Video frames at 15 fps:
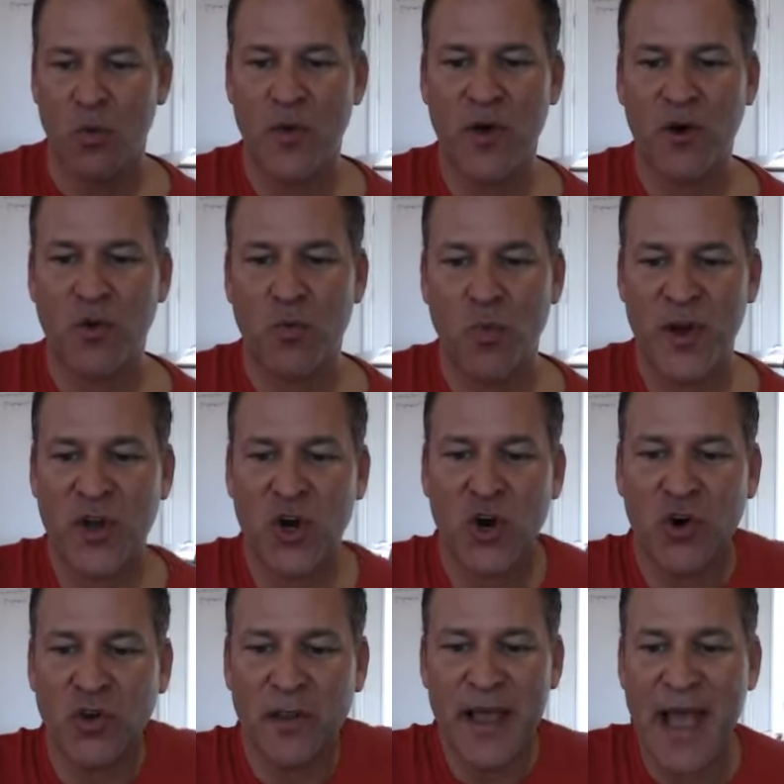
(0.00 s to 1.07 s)
We
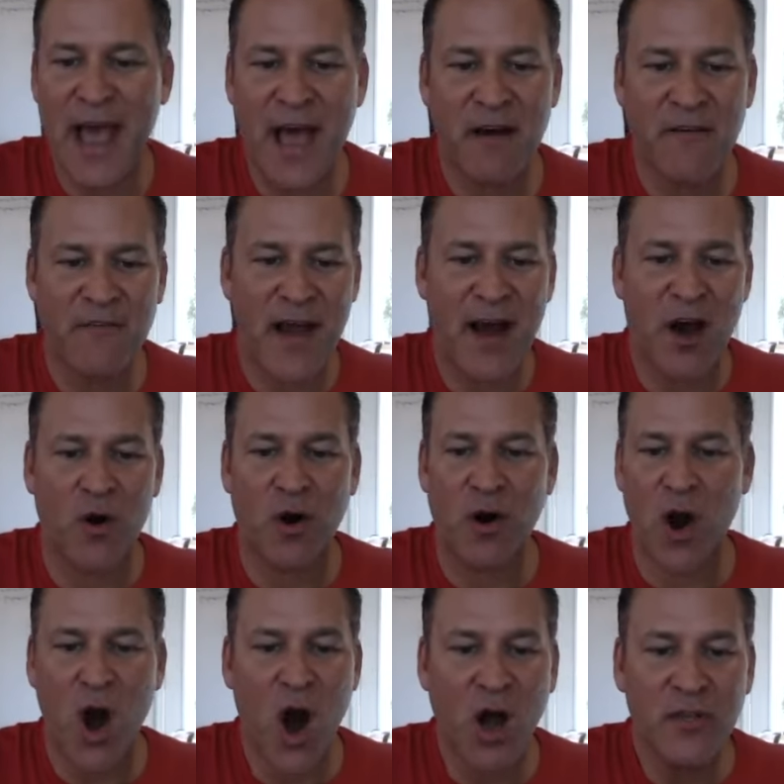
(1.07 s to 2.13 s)
currently have
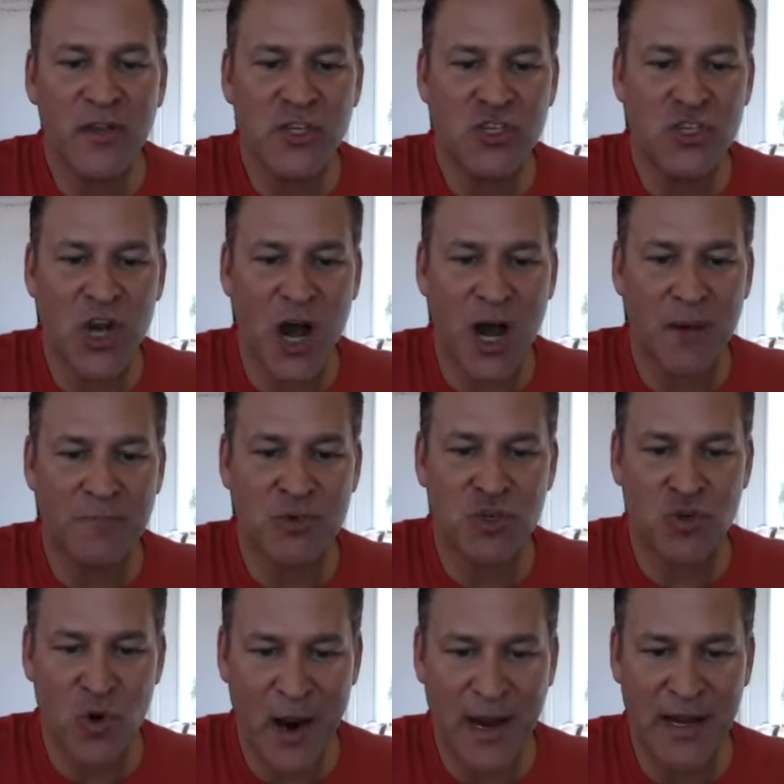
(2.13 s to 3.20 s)
our on-the-job
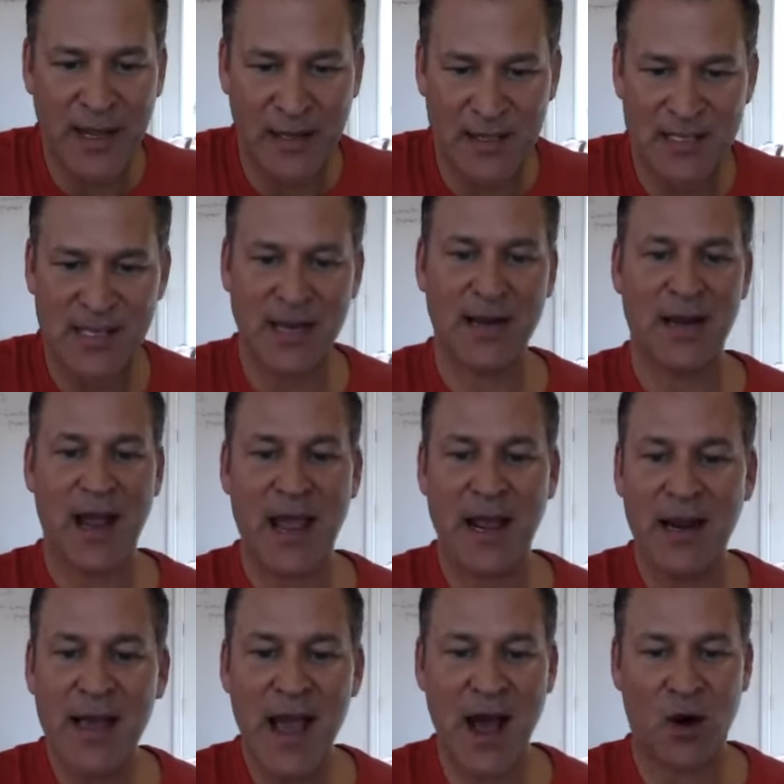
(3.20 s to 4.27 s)
training set at
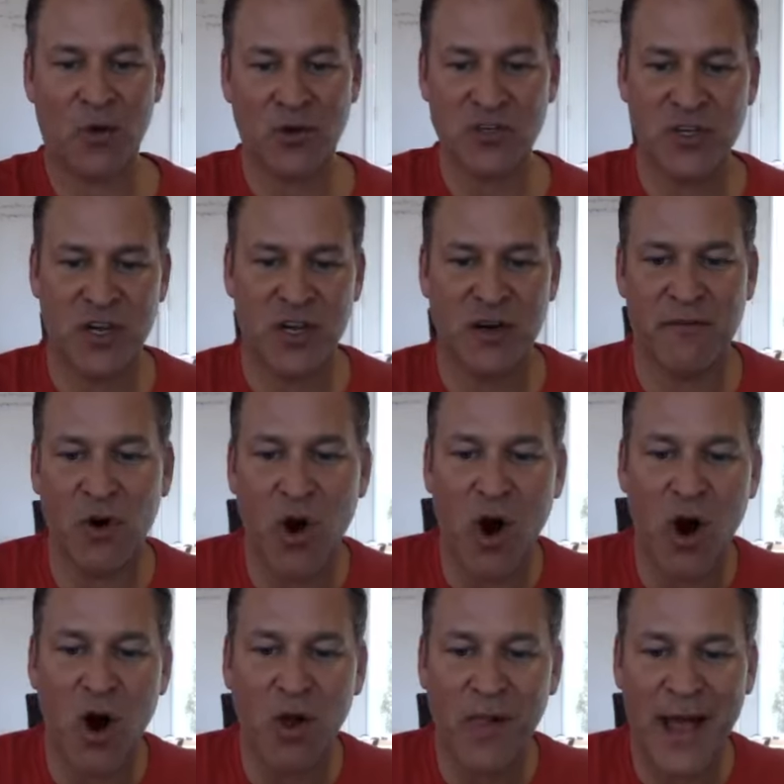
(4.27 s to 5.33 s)
80 hours to cover
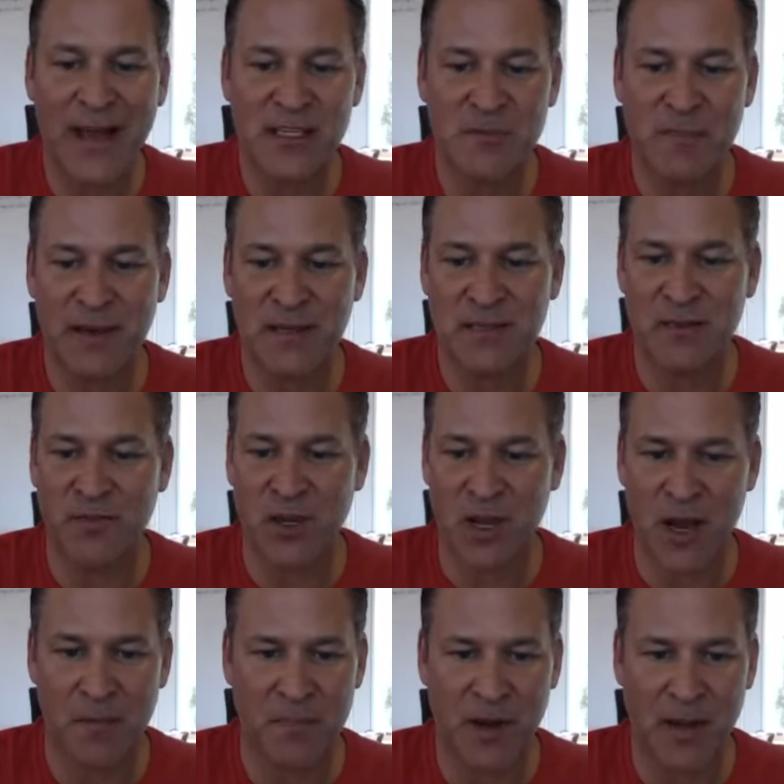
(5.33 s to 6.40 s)
all aspects of the
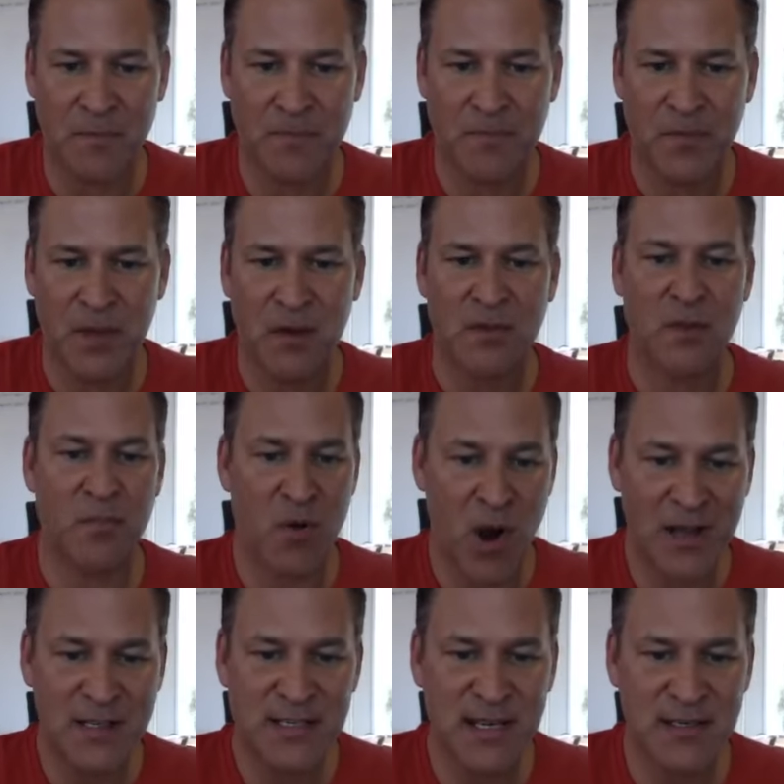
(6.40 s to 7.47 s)
company, the
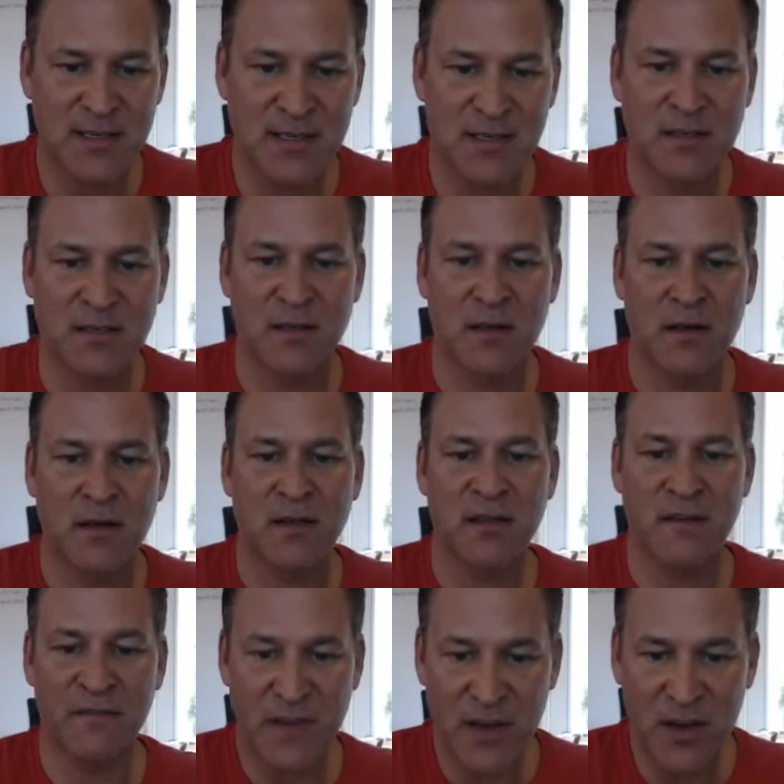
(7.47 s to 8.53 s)
processes,
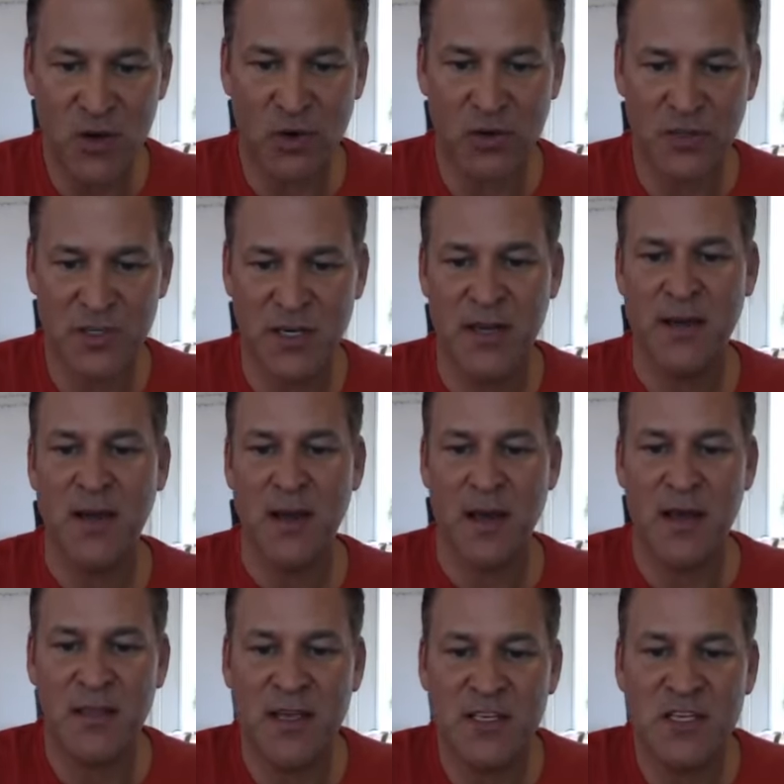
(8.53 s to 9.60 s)
the vehicles,
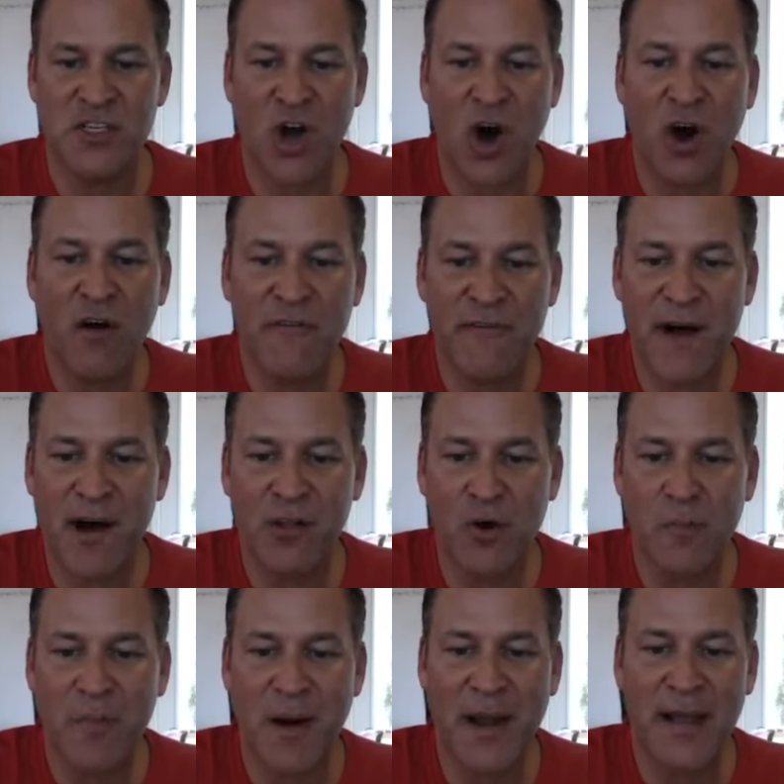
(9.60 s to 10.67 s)
and this is all
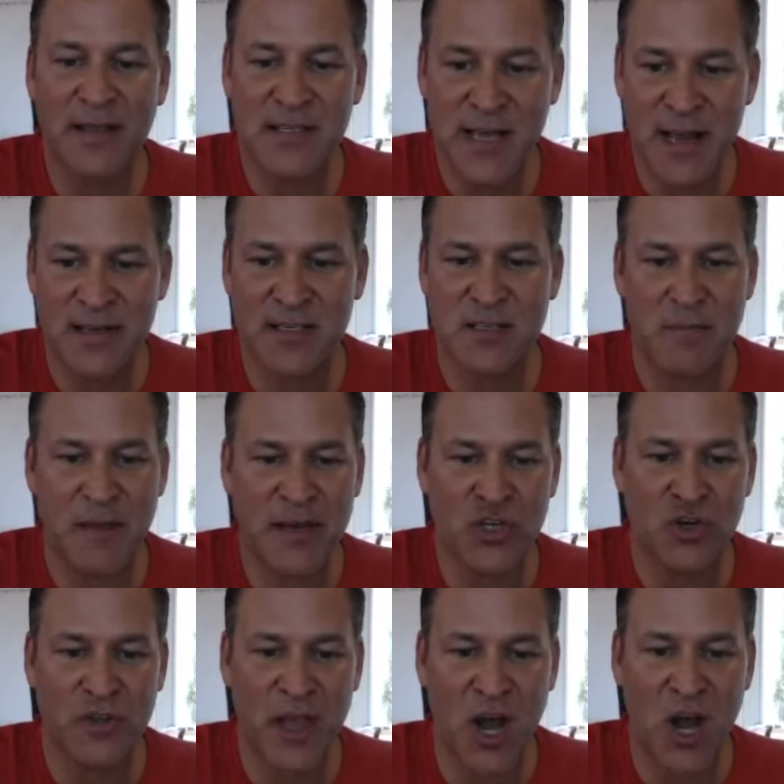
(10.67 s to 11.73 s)
followed by a test to make
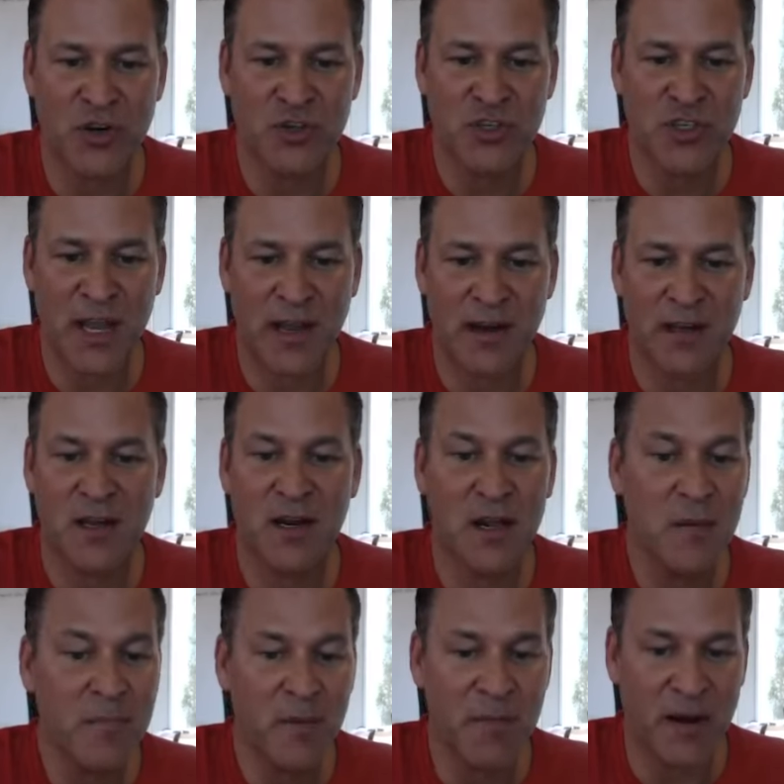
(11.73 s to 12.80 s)
sure they understand and
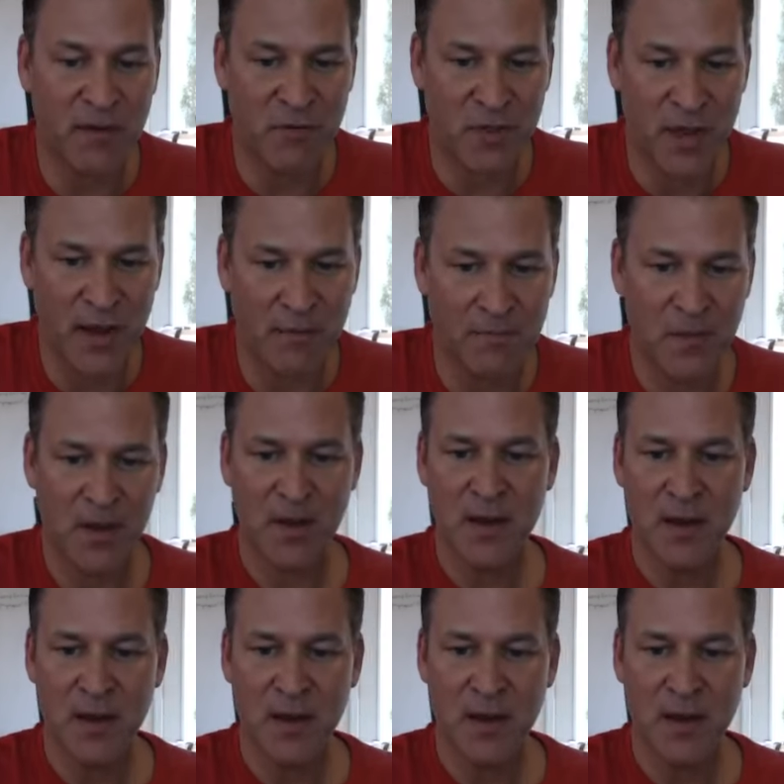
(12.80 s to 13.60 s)
can implement everything.